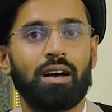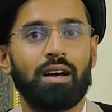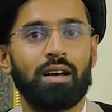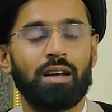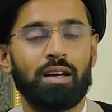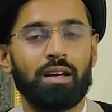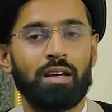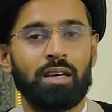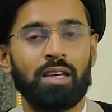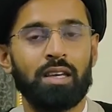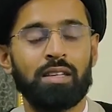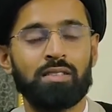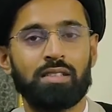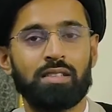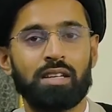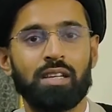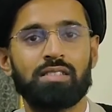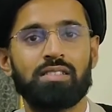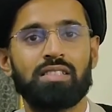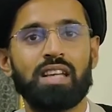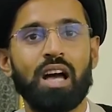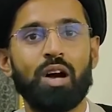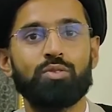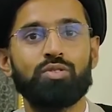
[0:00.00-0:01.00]

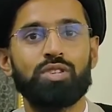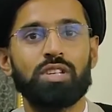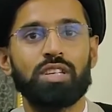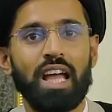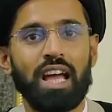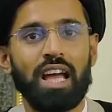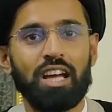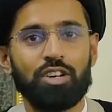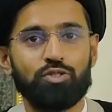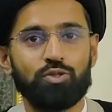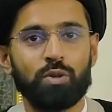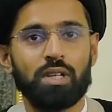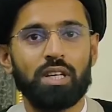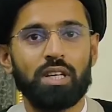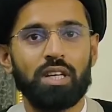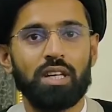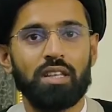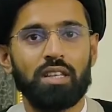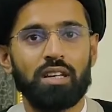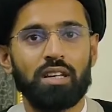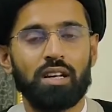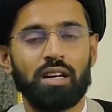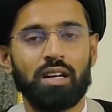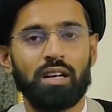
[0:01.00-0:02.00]
he's doubting actually
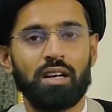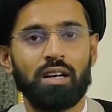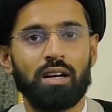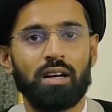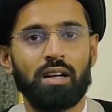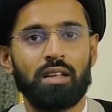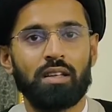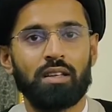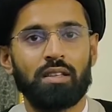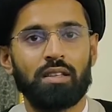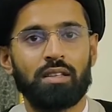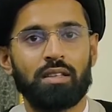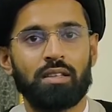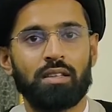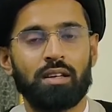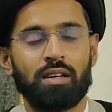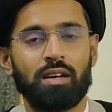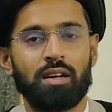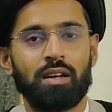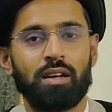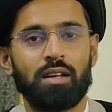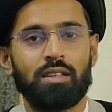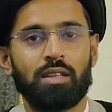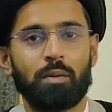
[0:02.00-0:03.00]

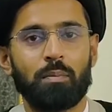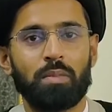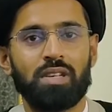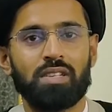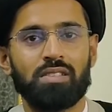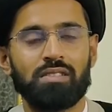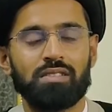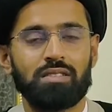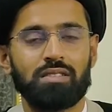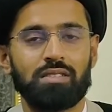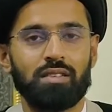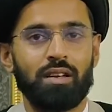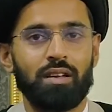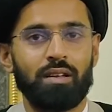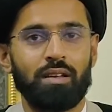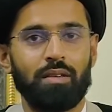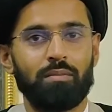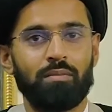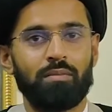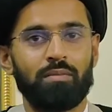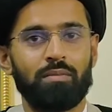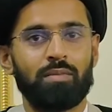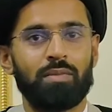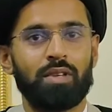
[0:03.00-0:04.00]
that means
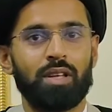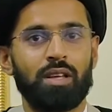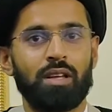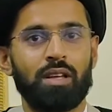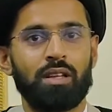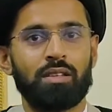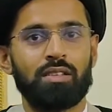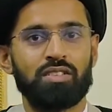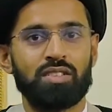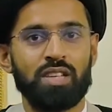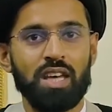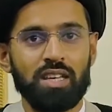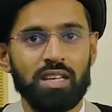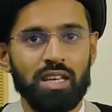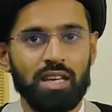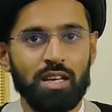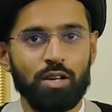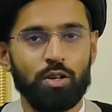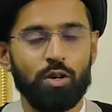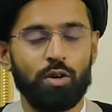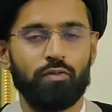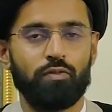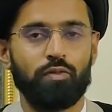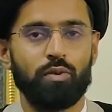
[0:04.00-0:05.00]
the
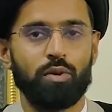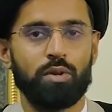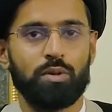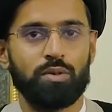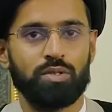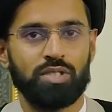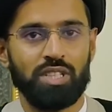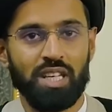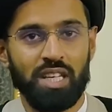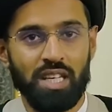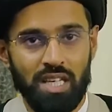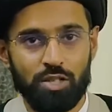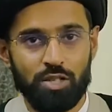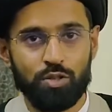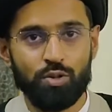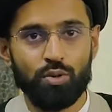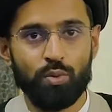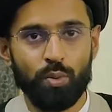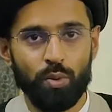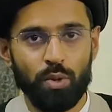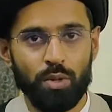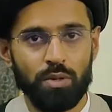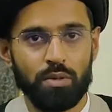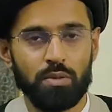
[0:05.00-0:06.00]
taking of wudu. Did he do
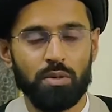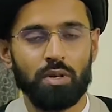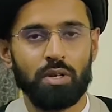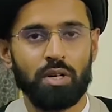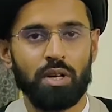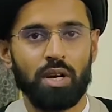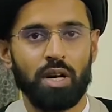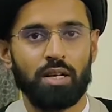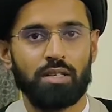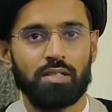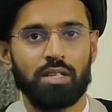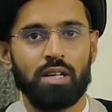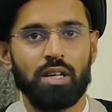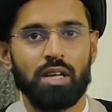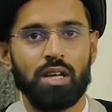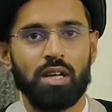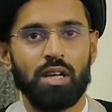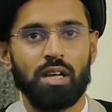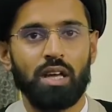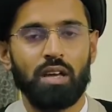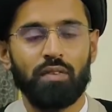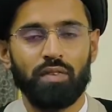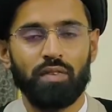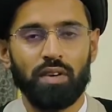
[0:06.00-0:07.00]
wudu or not?
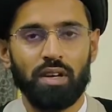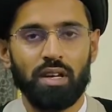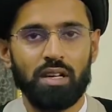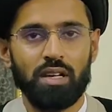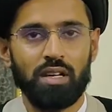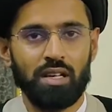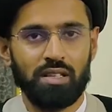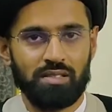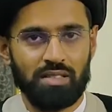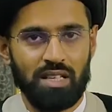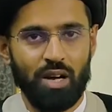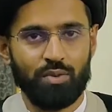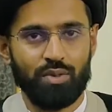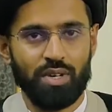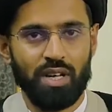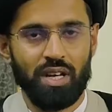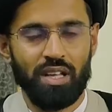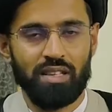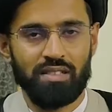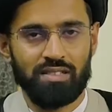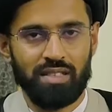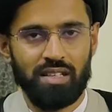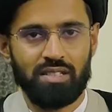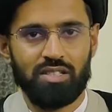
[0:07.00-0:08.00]
If he is
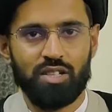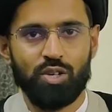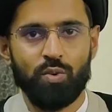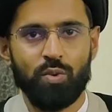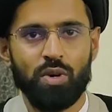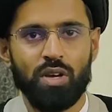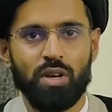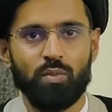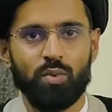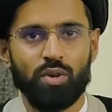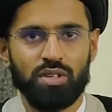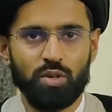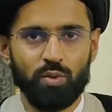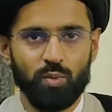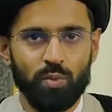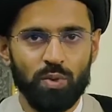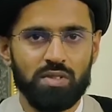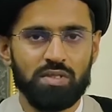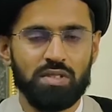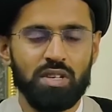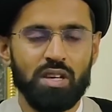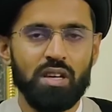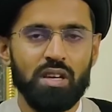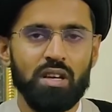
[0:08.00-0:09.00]
doubting in such a way, what did
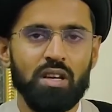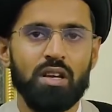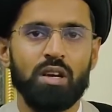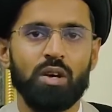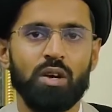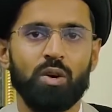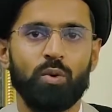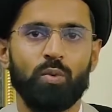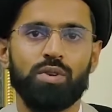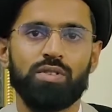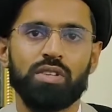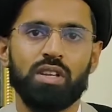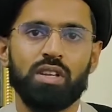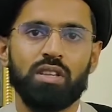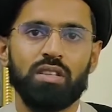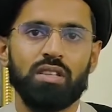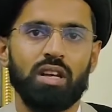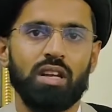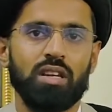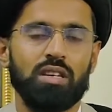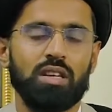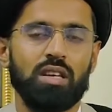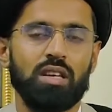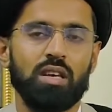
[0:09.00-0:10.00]
we say? We said
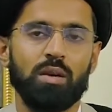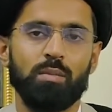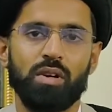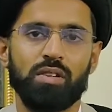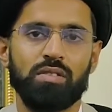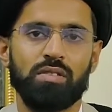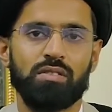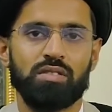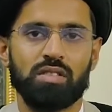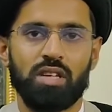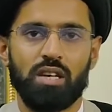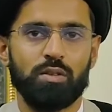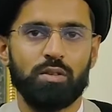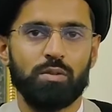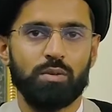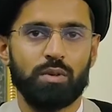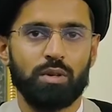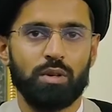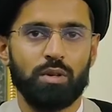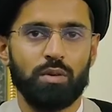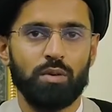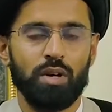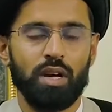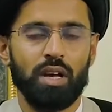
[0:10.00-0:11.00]
that he must take
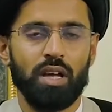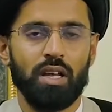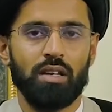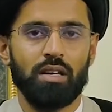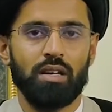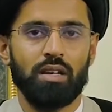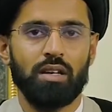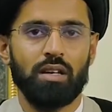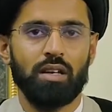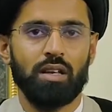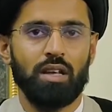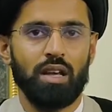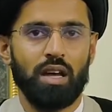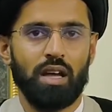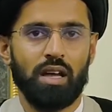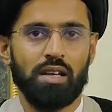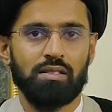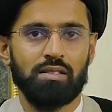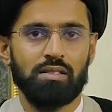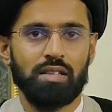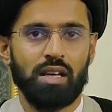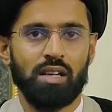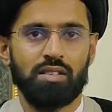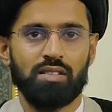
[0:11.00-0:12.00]
wudu, and he
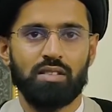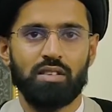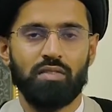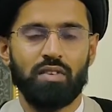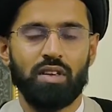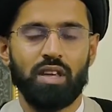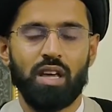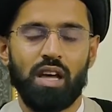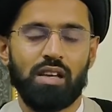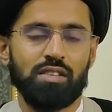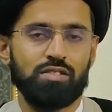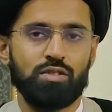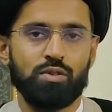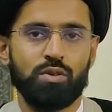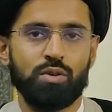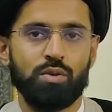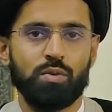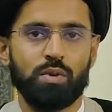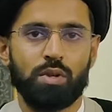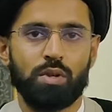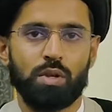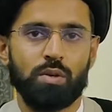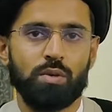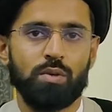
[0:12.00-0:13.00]
has, as if he has no
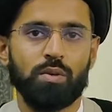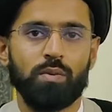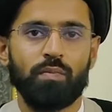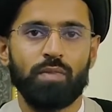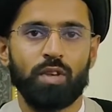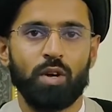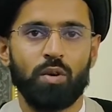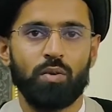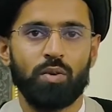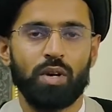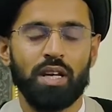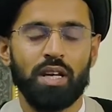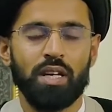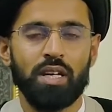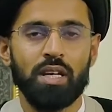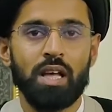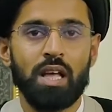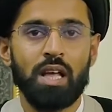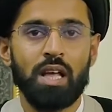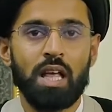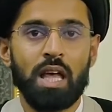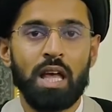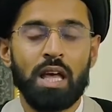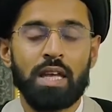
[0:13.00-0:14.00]
wudu. All right.
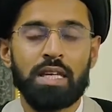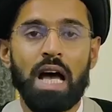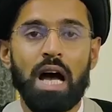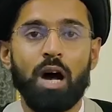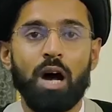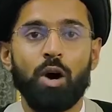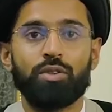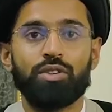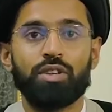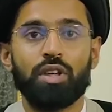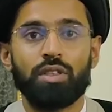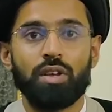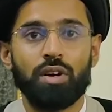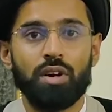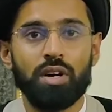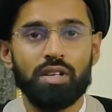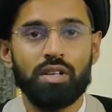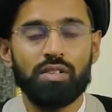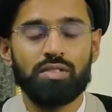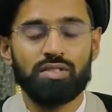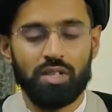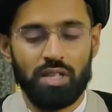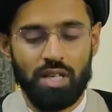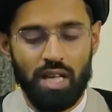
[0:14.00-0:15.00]
Now the
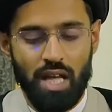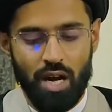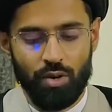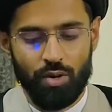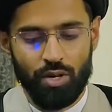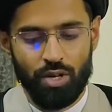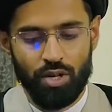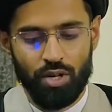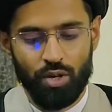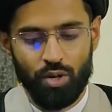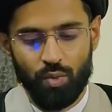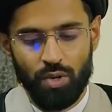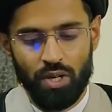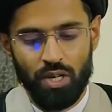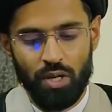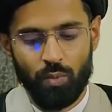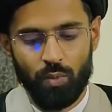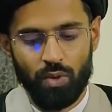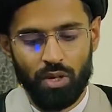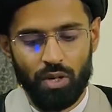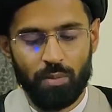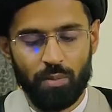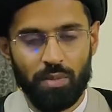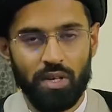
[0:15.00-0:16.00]
third scenario we
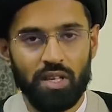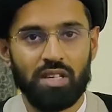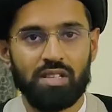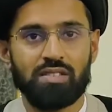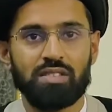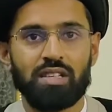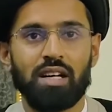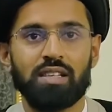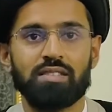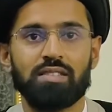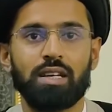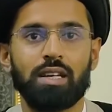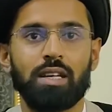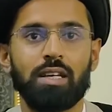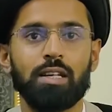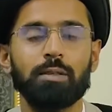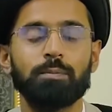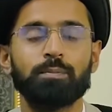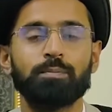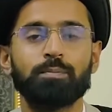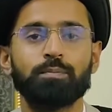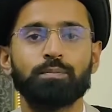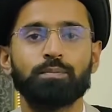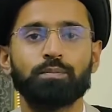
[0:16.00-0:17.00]
will be discussing,
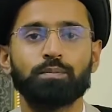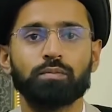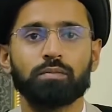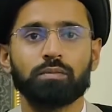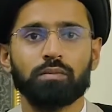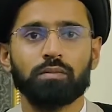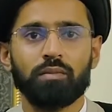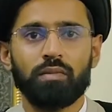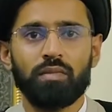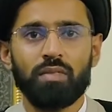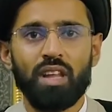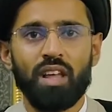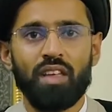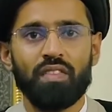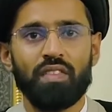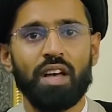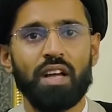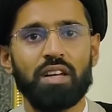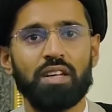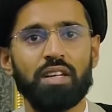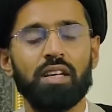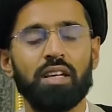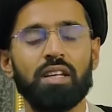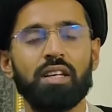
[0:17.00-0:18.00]

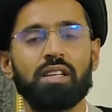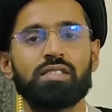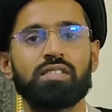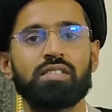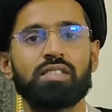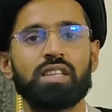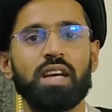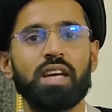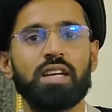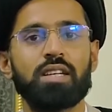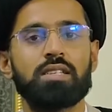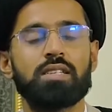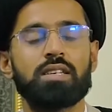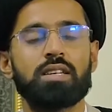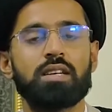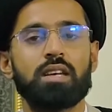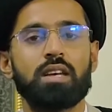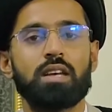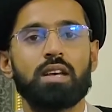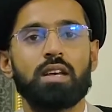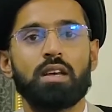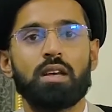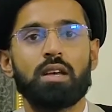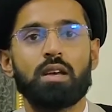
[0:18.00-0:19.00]
that in a state
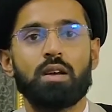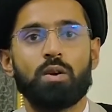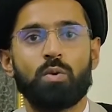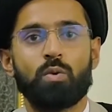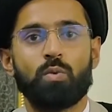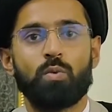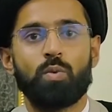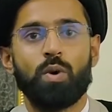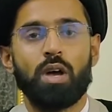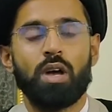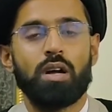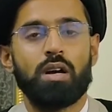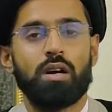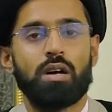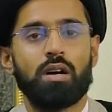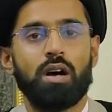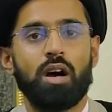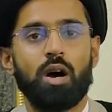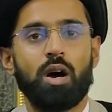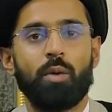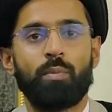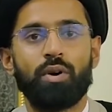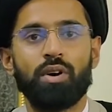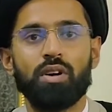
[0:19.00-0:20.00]
where
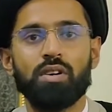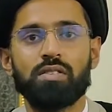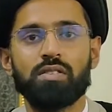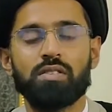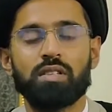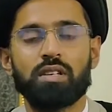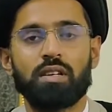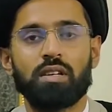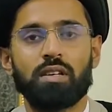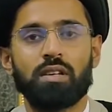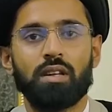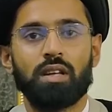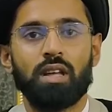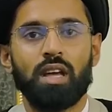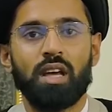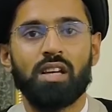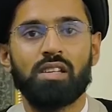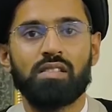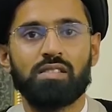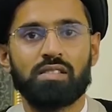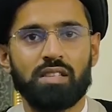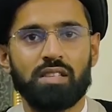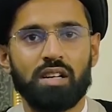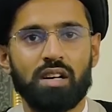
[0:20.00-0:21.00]
a person
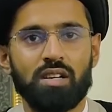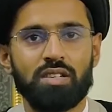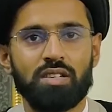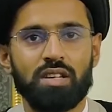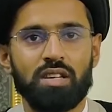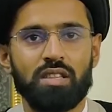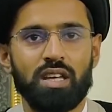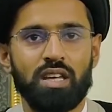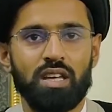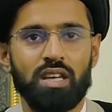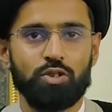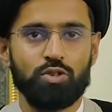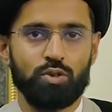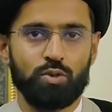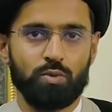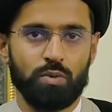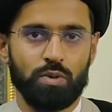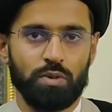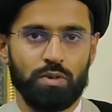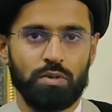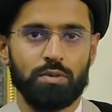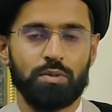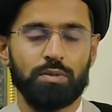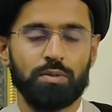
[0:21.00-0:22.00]
is certain that he took
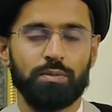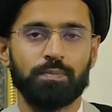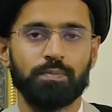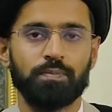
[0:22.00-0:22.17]
wudu.